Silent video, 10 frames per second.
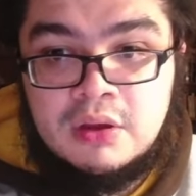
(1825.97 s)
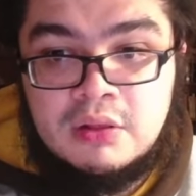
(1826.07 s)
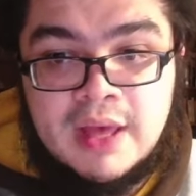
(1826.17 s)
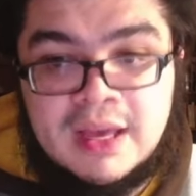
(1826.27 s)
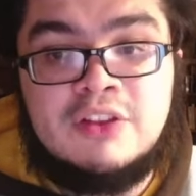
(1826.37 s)

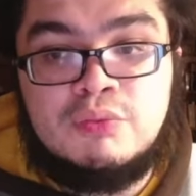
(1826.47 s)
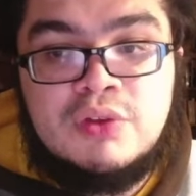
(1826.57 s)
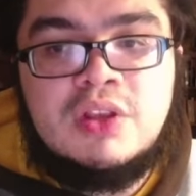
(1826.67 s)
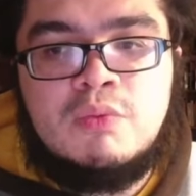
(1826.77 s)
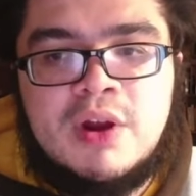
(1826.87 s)
like, it's
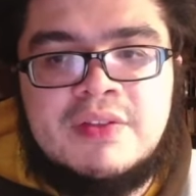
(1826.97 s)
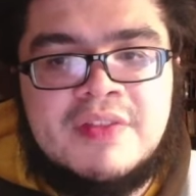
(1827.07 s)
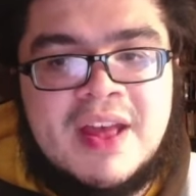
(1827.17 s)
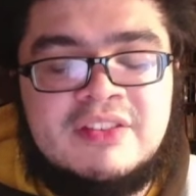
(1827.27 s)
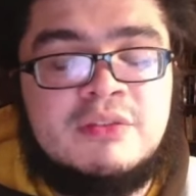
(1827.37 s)
really weird
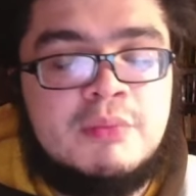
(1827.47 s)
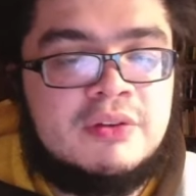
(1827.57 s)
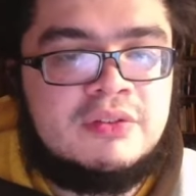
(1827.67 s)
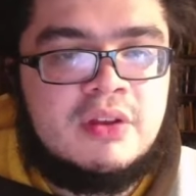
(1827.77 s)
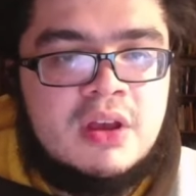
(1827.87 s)
that that's his
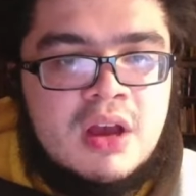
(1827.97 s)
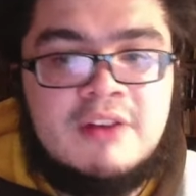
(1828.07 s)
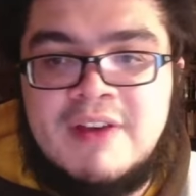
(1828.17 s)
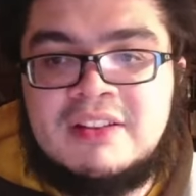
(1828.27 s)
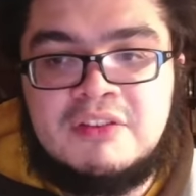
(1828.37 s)
most
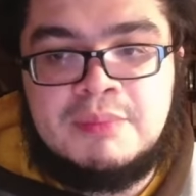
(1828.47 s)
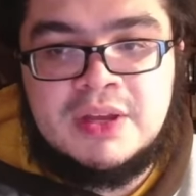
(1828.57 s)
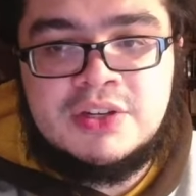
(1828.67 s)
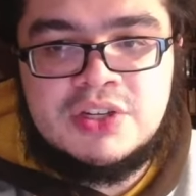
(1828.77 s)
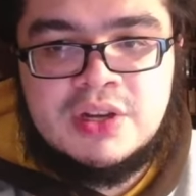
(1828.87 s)
effective
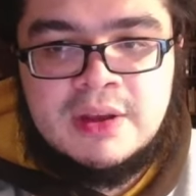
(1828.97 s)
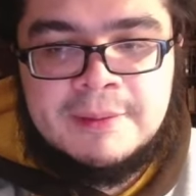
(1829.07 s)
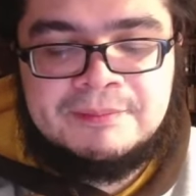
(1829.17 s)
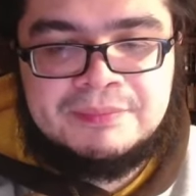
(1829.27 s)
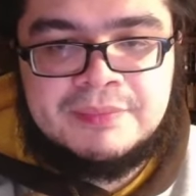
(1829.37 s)
pitch,
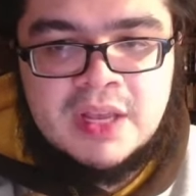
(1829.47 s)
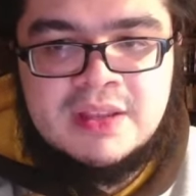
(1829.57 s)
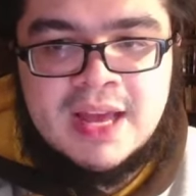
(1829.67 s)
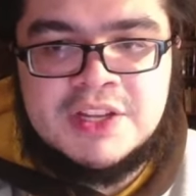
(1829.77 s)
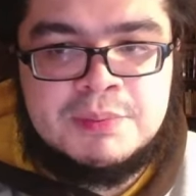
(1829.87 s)

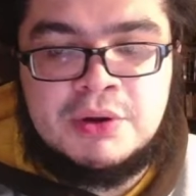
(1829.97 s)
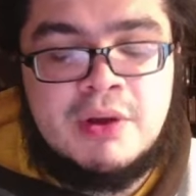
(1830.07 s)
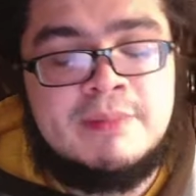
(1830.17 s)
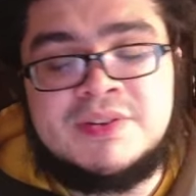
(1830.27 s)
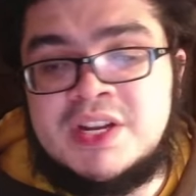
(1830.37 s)
yet his
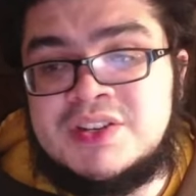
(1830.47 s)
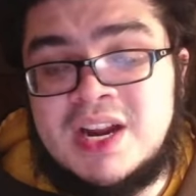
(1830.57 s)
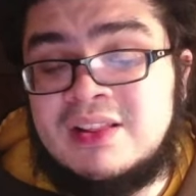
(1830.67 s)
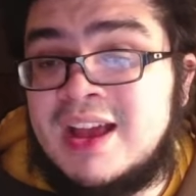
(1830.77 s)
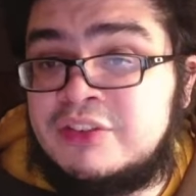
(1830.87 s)
put-away percentage
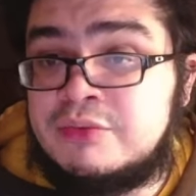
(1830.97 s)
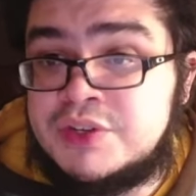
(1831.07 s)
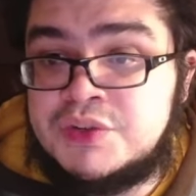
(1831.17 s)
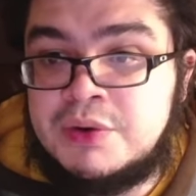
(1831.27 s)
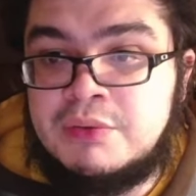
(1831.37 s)
on it last year was
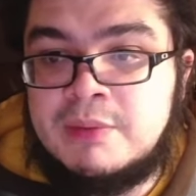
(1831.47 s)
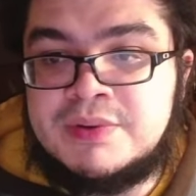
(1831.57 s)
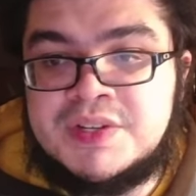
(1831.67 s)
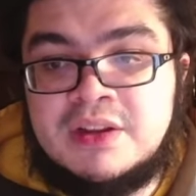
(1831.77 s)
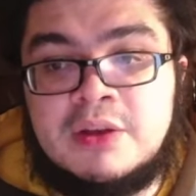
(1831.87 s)
just
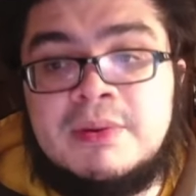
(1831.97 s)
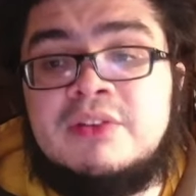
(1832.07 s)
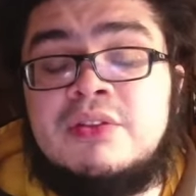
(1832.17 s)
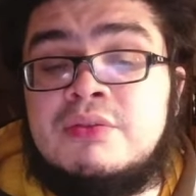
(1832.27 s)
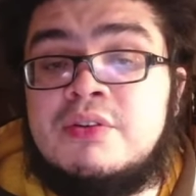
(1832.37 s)
21%
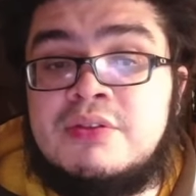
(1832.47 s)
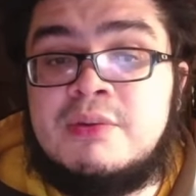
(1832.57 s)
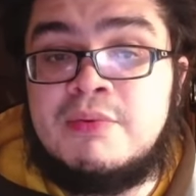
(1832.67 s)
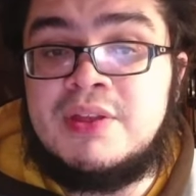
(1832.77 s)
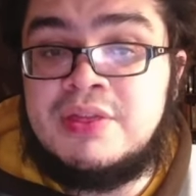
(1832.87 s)
compared to
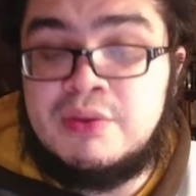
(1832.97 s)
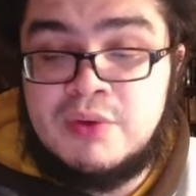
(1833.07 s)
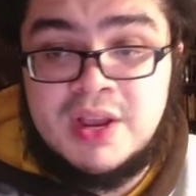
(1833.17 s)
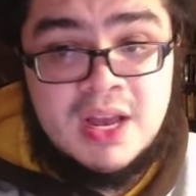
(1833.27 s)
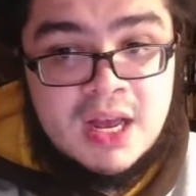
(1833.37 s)

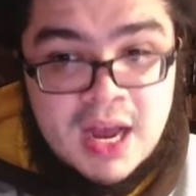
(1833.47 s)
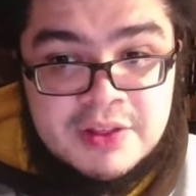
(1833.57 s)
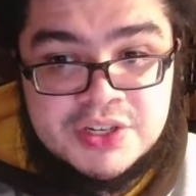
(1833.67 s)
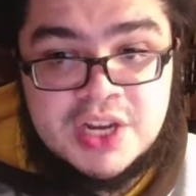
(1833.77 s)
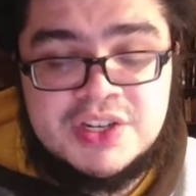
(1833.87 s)
33.3% on
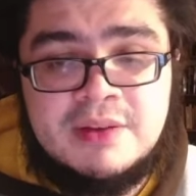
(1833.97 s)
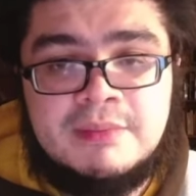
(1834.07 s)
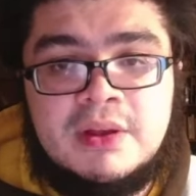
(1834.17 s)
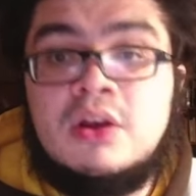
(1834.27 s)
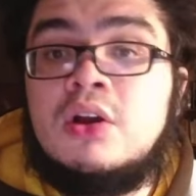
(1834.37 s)
the changeup.
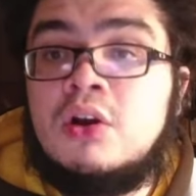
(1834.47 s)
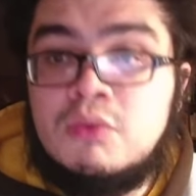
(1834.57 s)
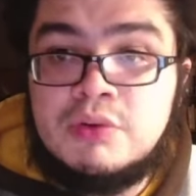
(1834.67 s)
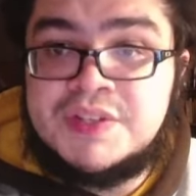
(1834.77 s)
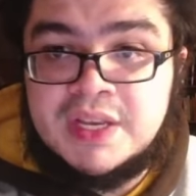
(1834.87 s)

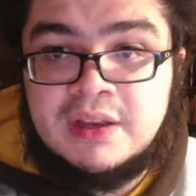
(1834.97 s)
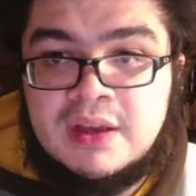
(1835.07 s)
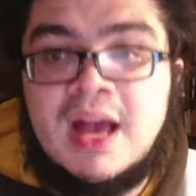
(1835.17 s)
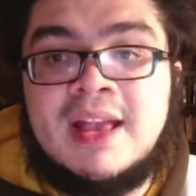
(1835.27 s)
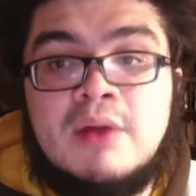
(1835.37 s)
We'll see.
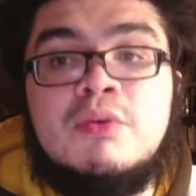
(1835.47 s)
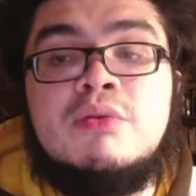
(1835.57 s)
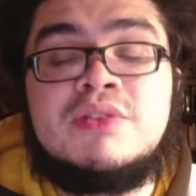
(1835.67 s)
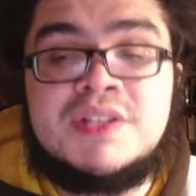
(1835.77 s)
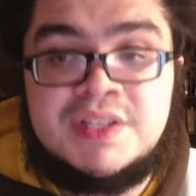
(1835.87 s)
Again, we
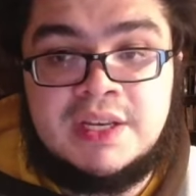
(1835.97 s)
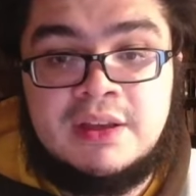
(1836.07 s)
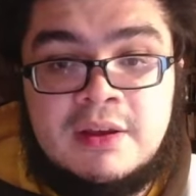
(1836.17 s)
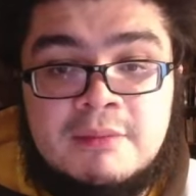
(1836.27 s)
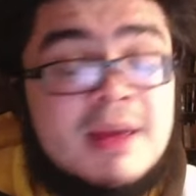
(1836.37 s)
will see.
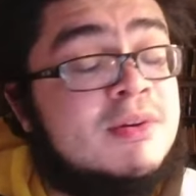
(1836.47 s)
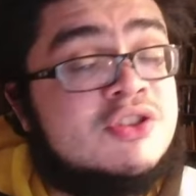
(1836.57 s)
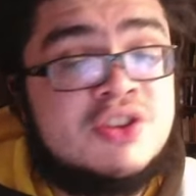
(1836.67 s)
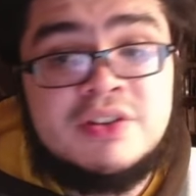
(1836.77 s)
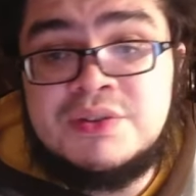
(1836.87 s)
Maybe he
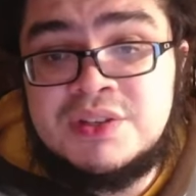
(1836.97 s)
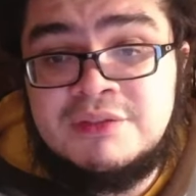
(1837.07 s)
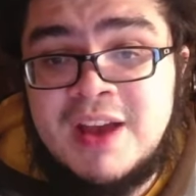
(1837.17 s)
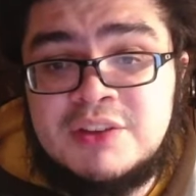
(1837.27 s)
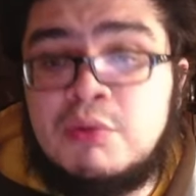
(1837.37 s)
starts using
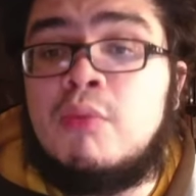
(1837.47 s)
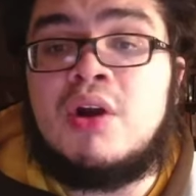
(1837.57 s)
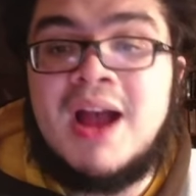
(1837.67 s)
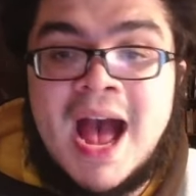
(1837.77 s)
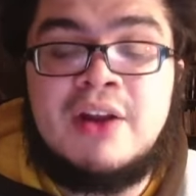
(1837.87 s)
the fastball
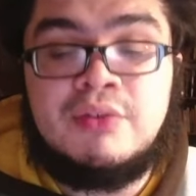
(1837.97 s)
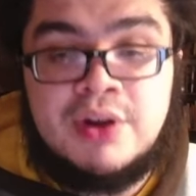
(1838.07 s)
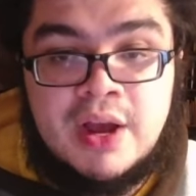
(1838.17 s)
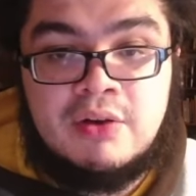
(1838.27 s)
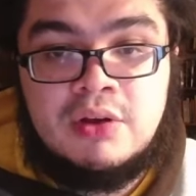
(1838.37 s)
more. I don't
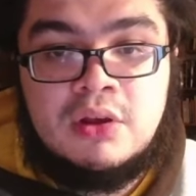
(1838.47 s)
know.